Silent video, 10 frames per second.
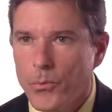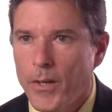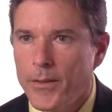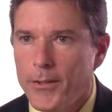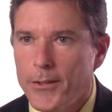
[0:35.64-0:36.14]

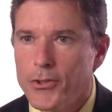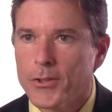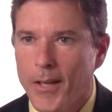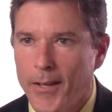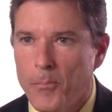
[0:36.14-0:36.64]
When the
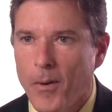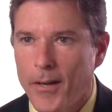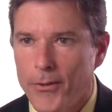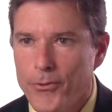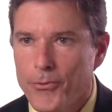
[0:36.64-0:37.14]
Chilean
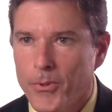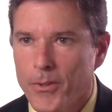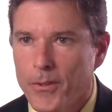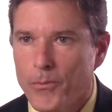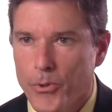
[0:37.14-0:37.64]
miners
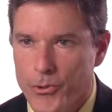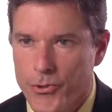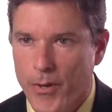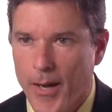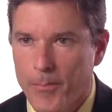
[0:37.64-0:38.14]
were
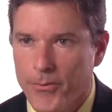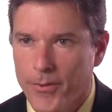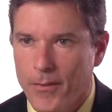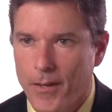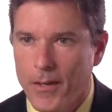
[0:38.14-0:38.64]
trapped
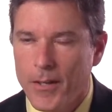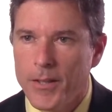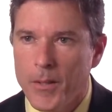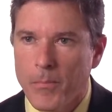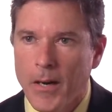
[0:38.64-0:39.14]

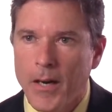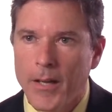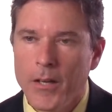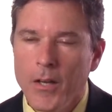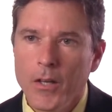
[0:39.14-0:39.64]
in the
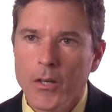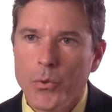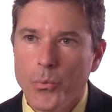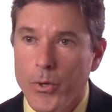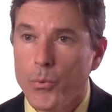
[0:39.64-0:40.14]
mine,
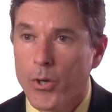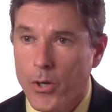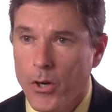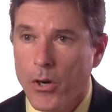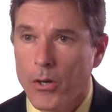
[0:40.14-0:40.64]
we were
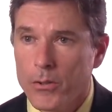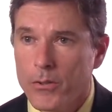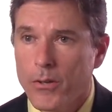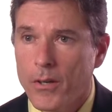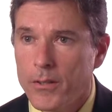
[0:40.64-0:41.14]

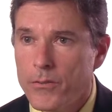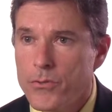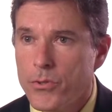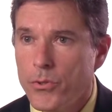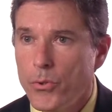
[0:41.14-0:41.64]
called on
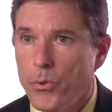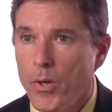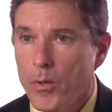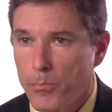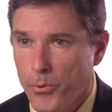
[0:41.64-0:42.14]
to
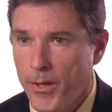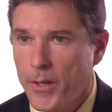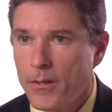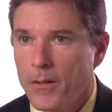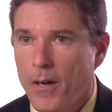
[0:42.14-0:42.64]

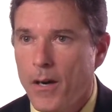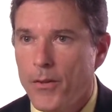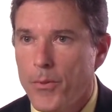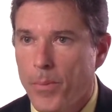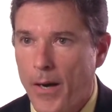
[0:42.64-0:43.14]
bring
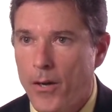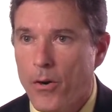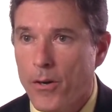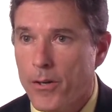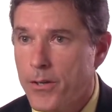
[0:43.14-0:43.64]
the
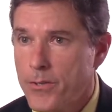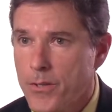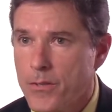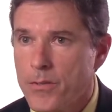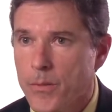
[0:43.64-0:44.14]
bioharness
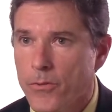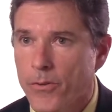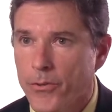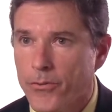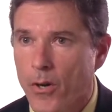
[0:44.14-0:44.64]
and some of
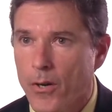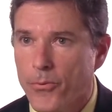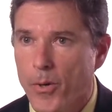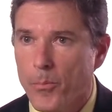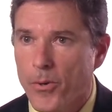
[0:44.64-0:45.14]
our
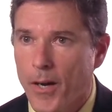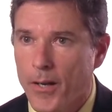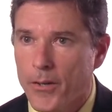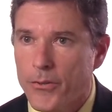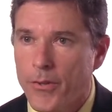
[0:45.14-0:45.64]
software
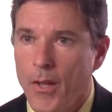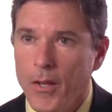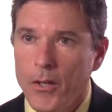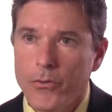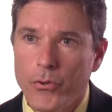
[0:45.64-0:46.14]
products
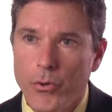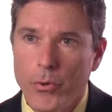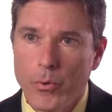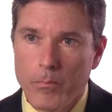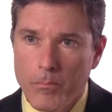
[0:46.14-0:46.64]

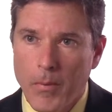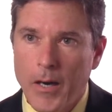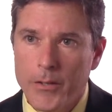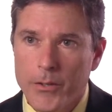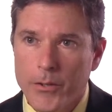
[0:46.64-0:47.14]
to
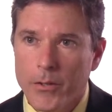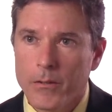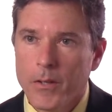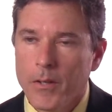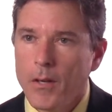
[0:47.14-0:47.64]

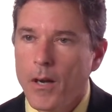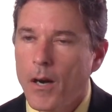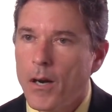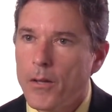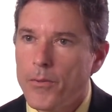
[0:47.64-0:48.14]
monitor
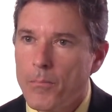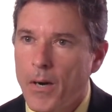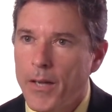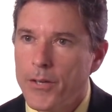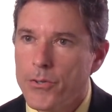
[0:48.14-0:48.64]
the
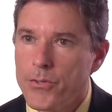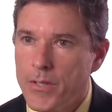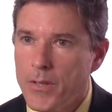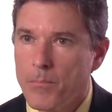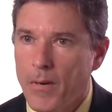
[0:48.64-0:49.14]
miners
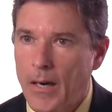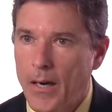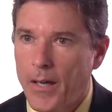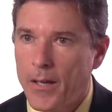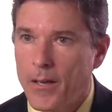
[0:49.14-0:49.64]
in the
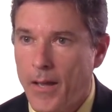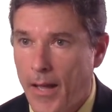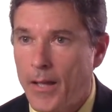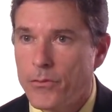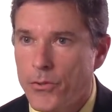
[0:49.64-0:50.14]
mine
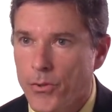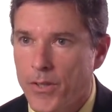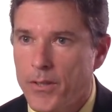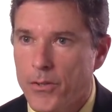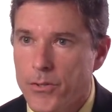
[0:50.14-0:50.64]
and
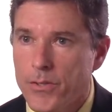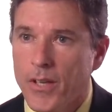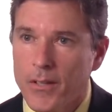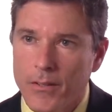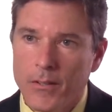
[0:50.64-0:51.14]
during their
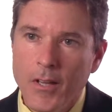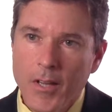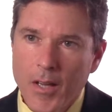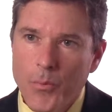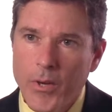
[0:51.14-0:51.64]
ascent. And
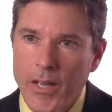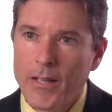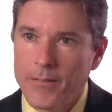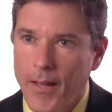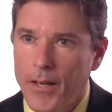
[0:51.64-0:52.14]
we
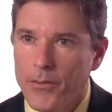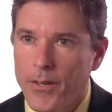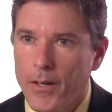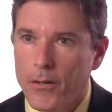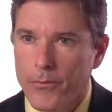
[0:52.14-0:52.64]
got down
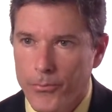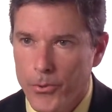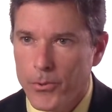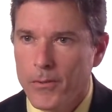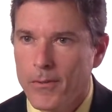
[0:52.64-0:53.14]
there
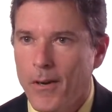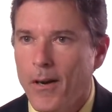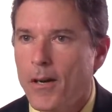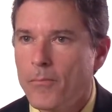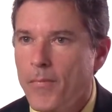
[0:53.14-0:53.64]
through
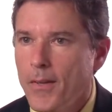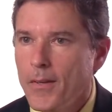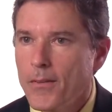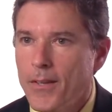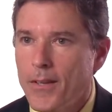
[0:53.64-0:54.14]

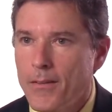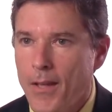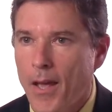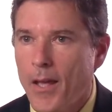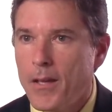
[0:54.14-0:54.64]

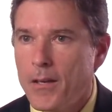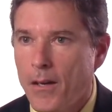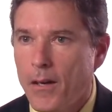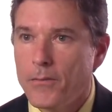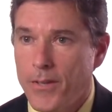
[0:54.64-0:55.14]
the aid
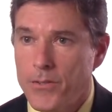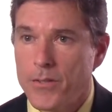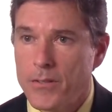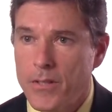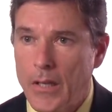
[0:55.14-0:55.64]
of
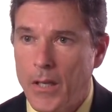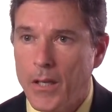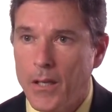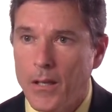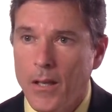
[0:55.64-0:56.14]

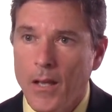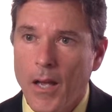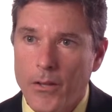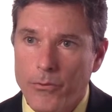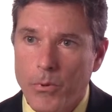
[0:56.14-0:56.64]
NZTE
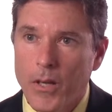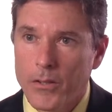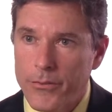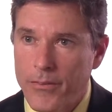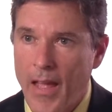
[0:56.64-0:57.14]
as
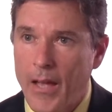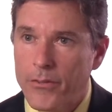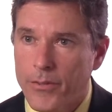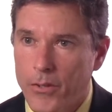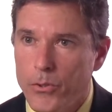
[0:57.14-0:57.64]
well as
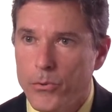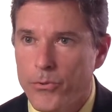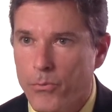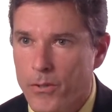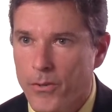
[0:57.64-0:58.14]
NASA, who
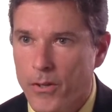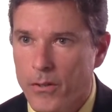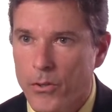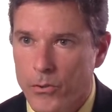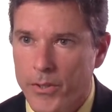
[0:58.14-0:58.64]
was one of
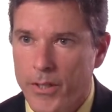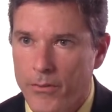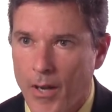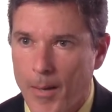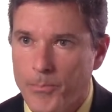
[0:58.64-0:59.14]
our early
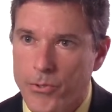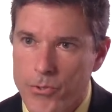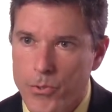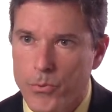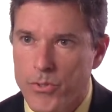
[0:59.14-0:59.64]

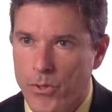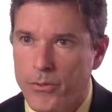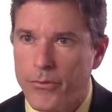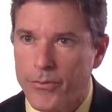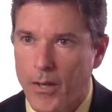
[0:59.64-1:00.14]
adopters, who was
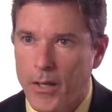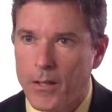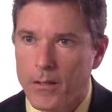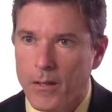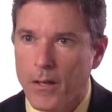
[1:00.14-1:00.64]
on site